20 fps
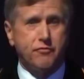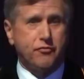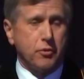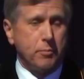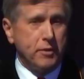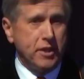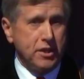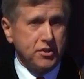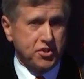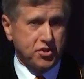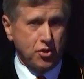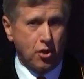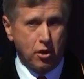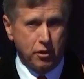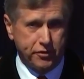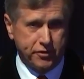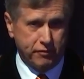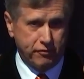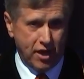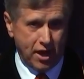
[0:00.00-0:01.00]
from the
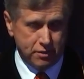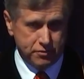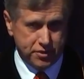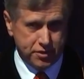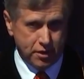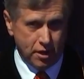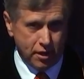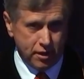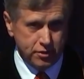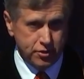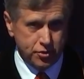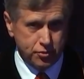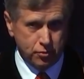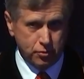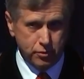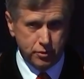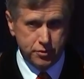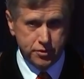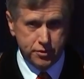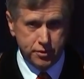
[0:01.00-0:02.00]
assault of outside
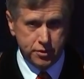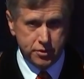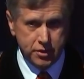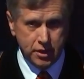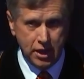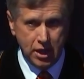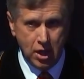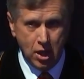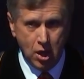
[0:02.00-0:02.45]
sources.